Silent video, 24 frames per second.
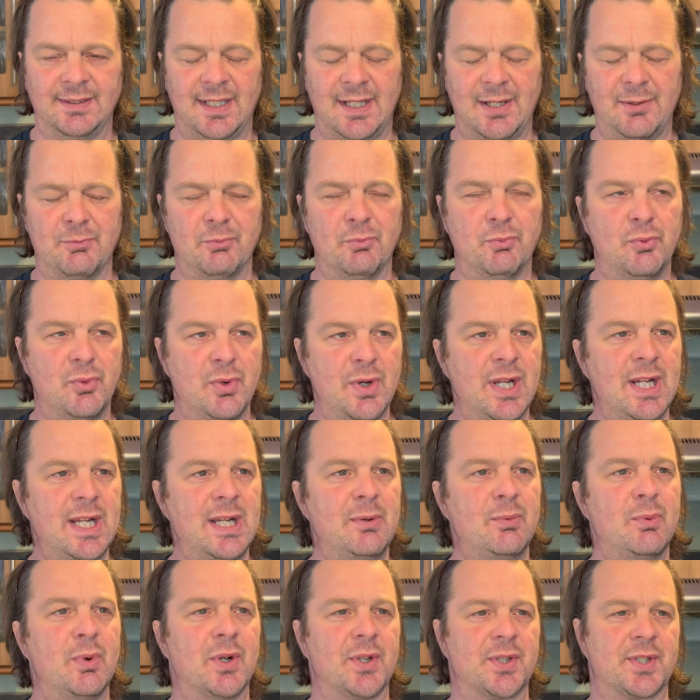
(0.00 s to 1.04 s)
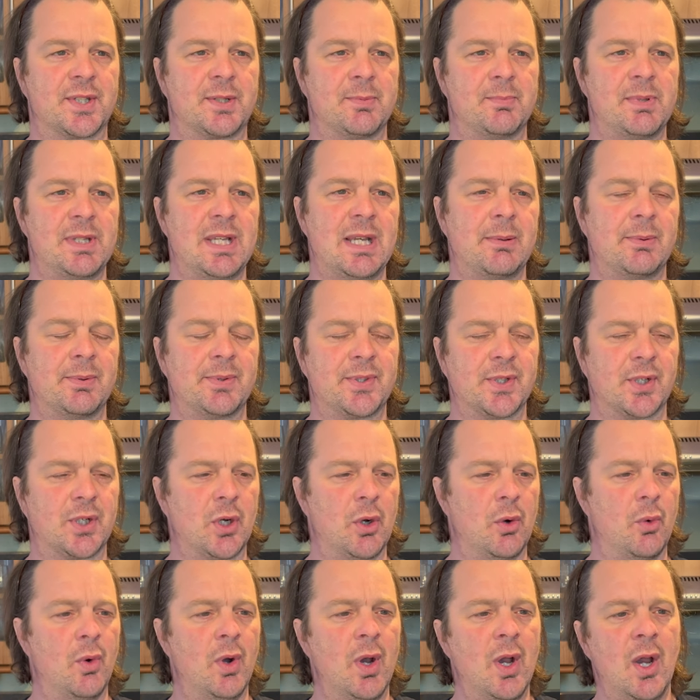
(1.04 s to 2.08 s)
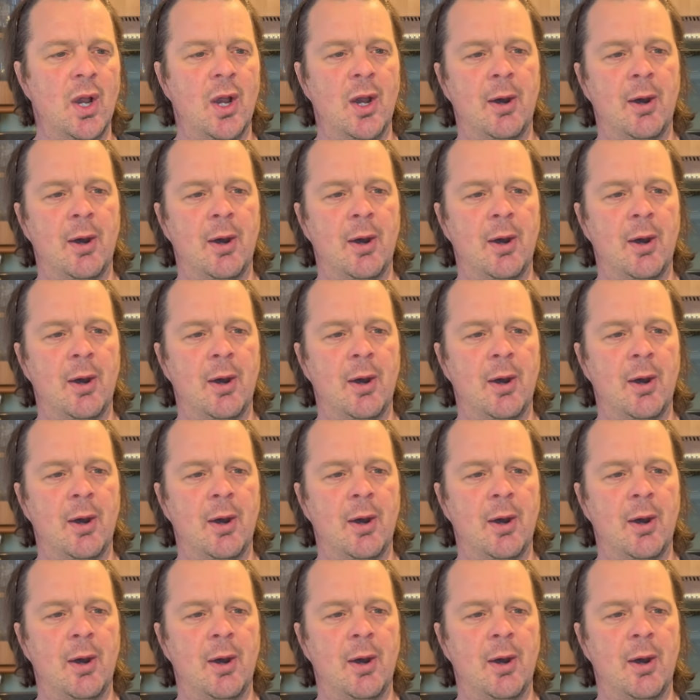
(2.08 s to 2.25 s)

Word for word: It really was to be able to go,